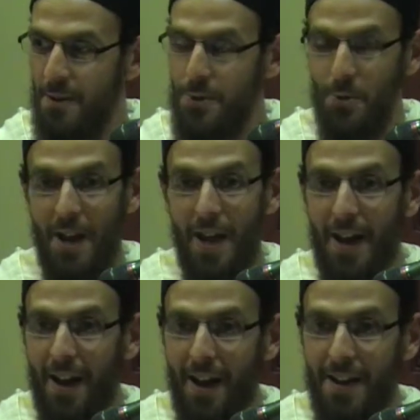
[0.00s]

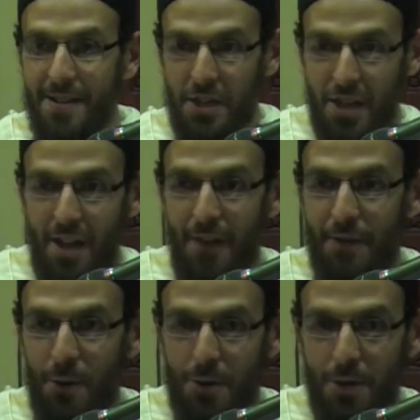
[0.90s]
Zulaykha, did she
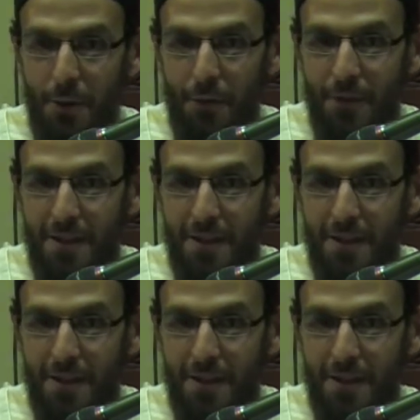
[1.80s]
love Yusuf?